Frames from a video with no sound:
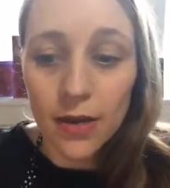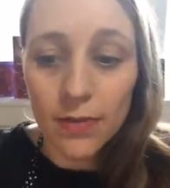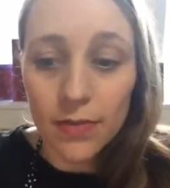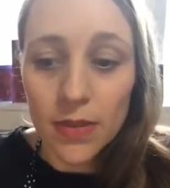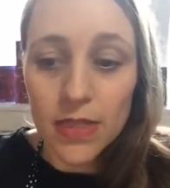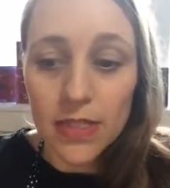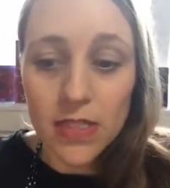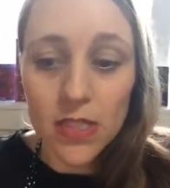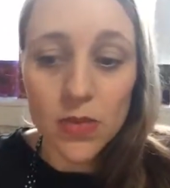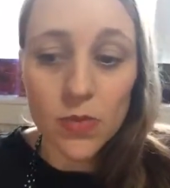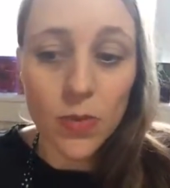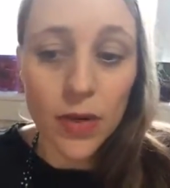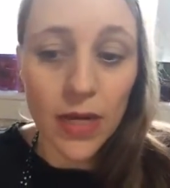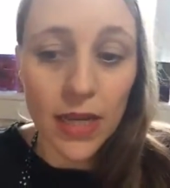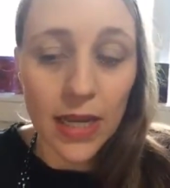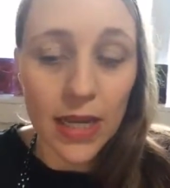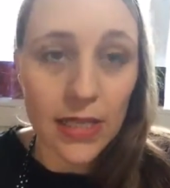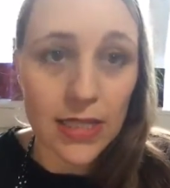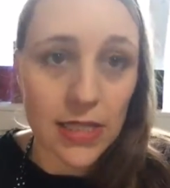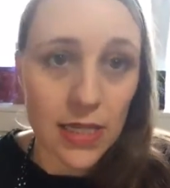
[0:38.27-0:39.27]
This is when
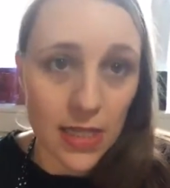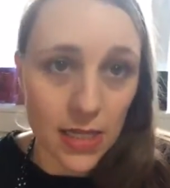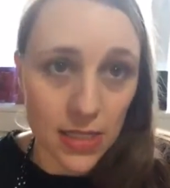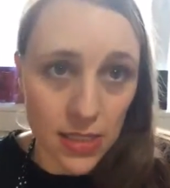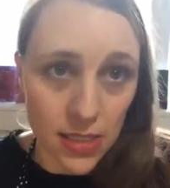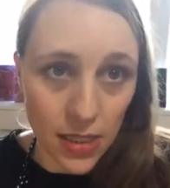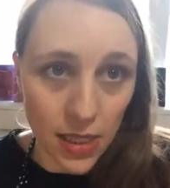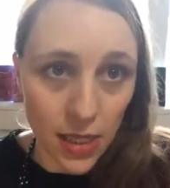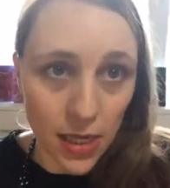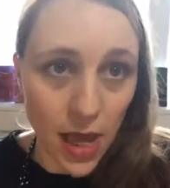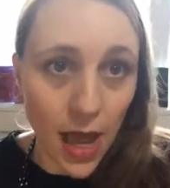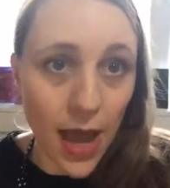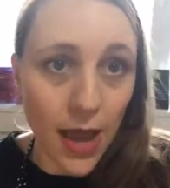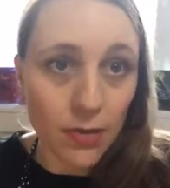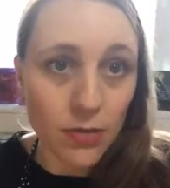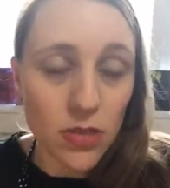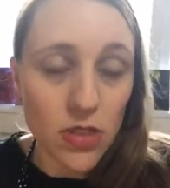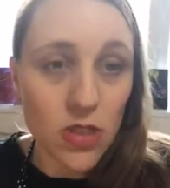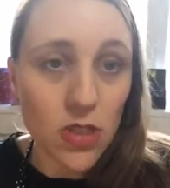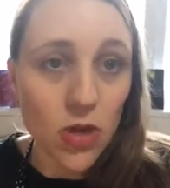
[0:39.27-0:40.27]
it gets easy.
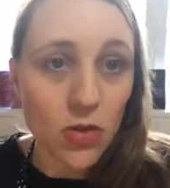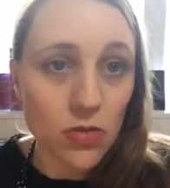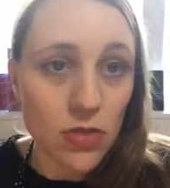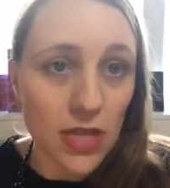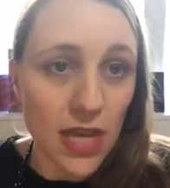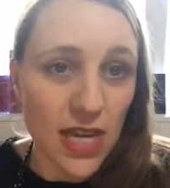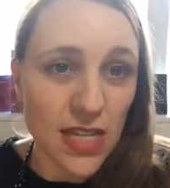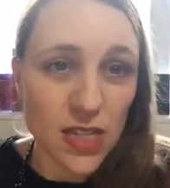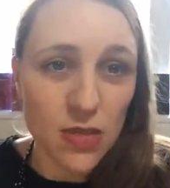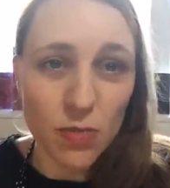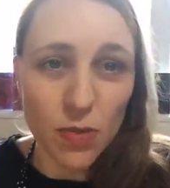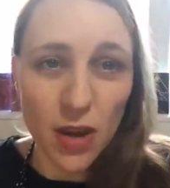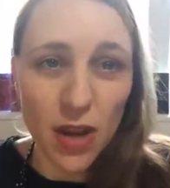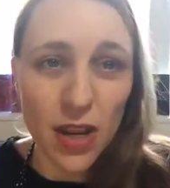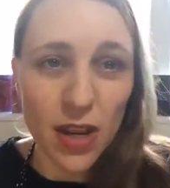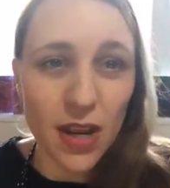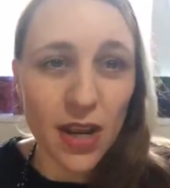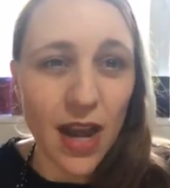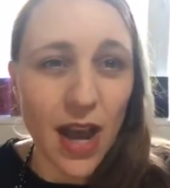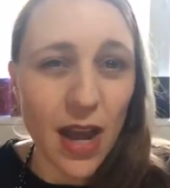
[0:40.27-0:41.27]
I was so
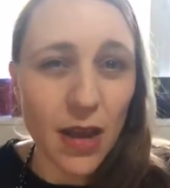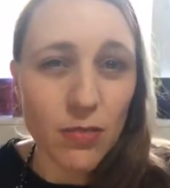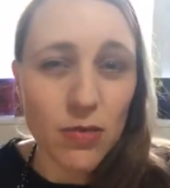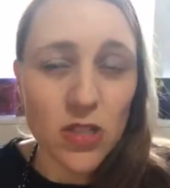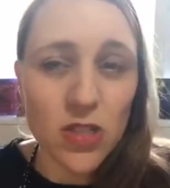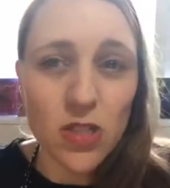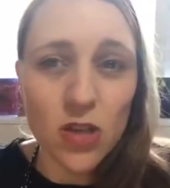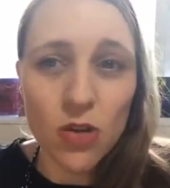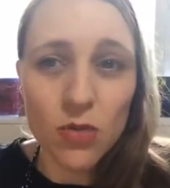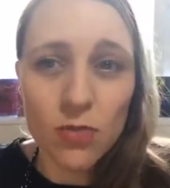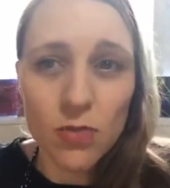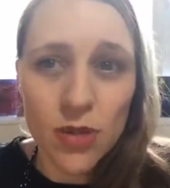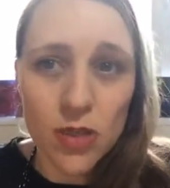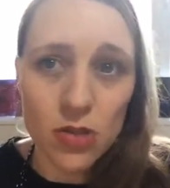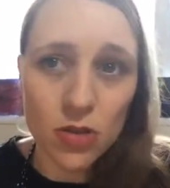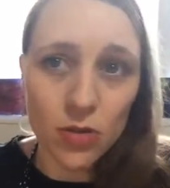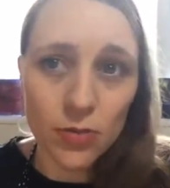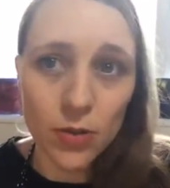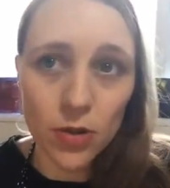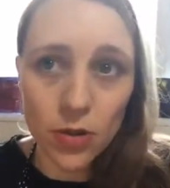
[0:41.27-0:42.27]
desperate, and I was so
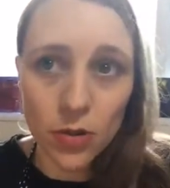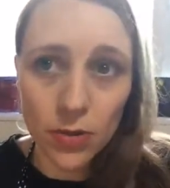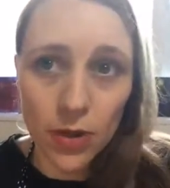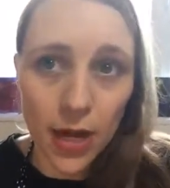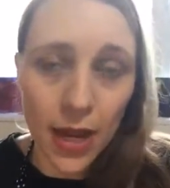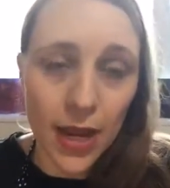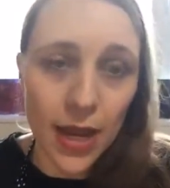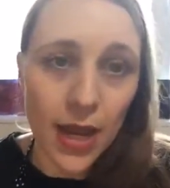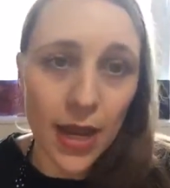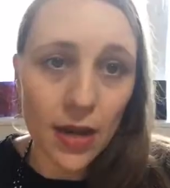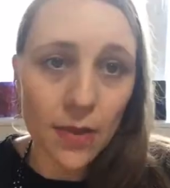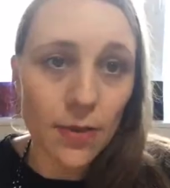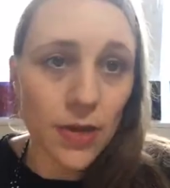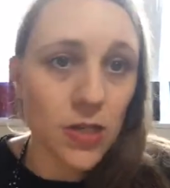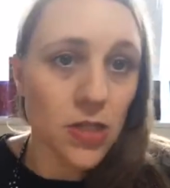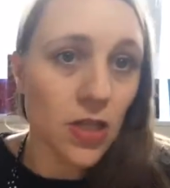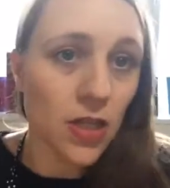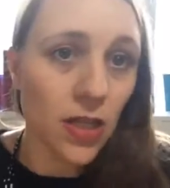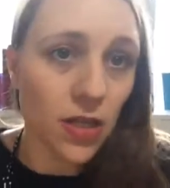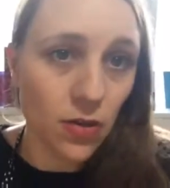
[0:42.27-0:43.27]
miserable when I had a
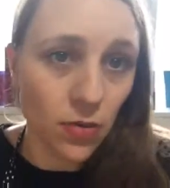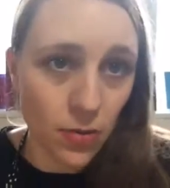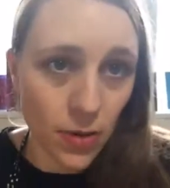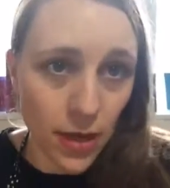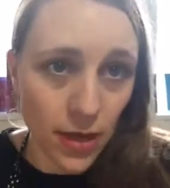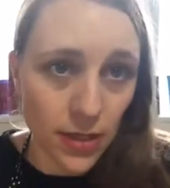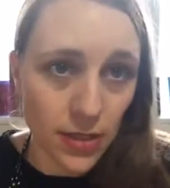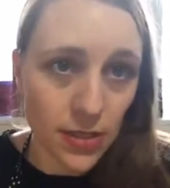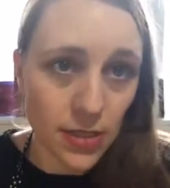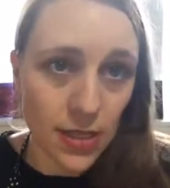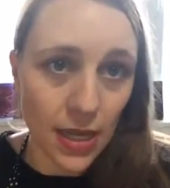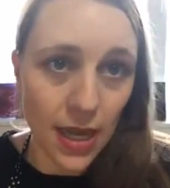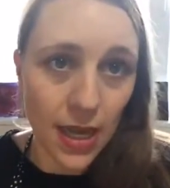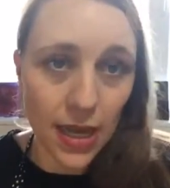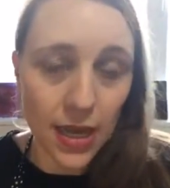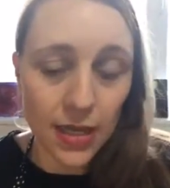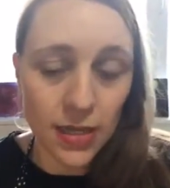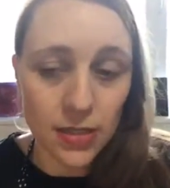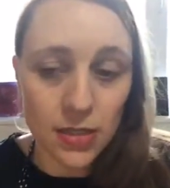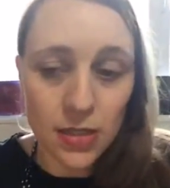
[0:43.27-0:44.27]
bunch of little ones,
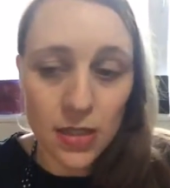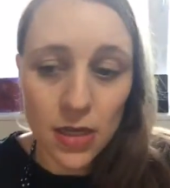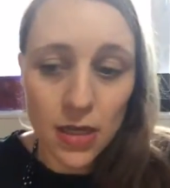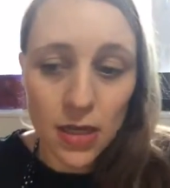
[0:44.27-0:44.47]
and